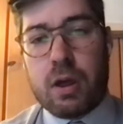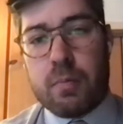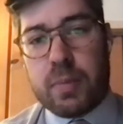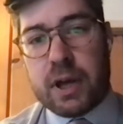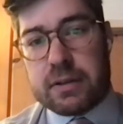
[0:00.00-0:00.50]

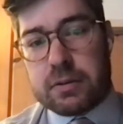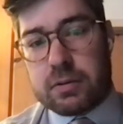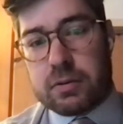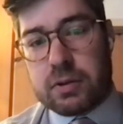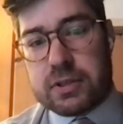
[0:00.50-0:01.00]
But
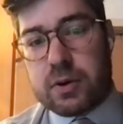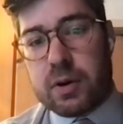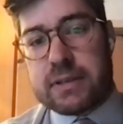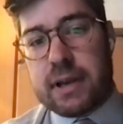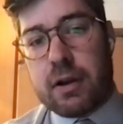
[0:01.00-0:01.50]
the
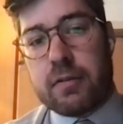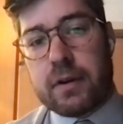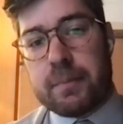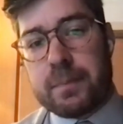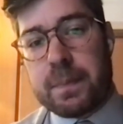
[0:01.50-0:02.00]
story's not
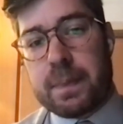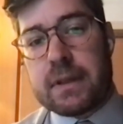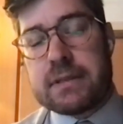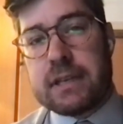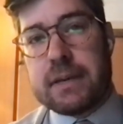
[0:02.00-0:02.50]
over.
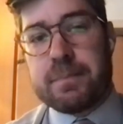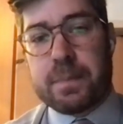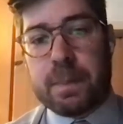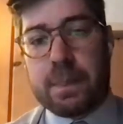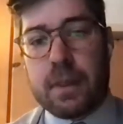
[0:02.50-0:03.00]
See,
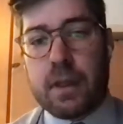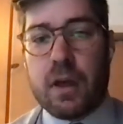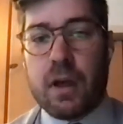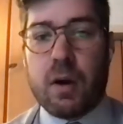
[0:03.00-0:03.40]
a